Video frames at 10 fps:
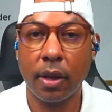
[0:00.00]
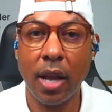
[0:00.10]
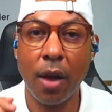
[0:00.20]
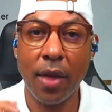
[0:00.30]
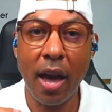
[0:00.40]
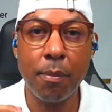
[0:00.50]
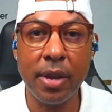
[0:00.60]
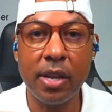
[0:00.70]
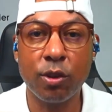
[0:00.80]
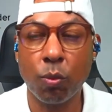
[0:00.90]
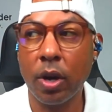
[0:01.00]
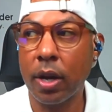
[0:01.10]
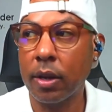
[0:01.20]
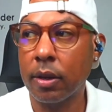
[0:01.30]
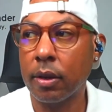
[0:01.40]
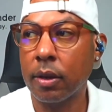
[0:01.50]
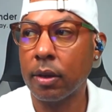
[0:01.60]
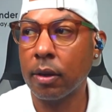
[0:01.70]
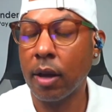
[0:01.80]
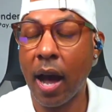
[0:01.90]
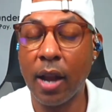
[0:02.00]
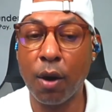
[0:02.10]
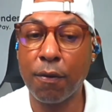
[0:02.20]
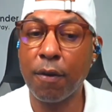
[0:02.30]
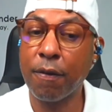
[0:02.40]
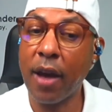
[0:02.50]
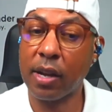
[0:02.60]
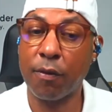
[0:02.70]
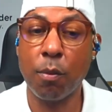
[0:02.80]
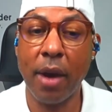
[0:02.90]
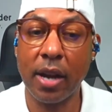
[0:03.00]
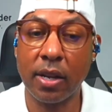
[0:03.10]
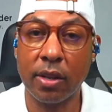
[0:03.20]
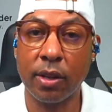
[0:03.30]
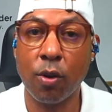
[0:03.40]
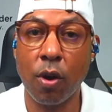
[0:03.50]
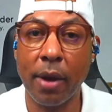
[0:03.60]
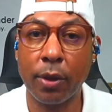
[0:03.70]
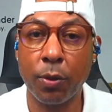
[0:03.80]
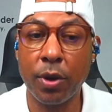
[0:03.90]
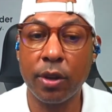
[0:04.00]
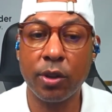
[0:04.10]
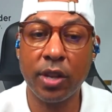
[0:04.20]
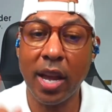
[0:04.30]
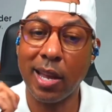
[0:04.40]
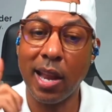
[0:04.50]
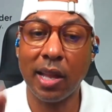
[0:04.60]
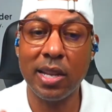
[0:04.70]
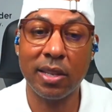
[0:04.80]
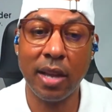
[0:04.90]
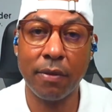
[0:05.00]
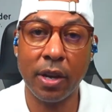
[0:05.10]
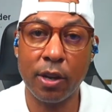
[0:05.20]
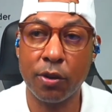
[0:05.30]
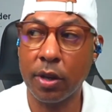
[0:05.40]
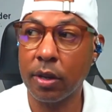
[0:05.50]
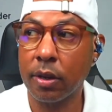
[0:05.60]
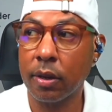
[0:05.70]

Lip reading: Now that means what? I know for a fact if you backtested going back 3 years, you're taking at least 700.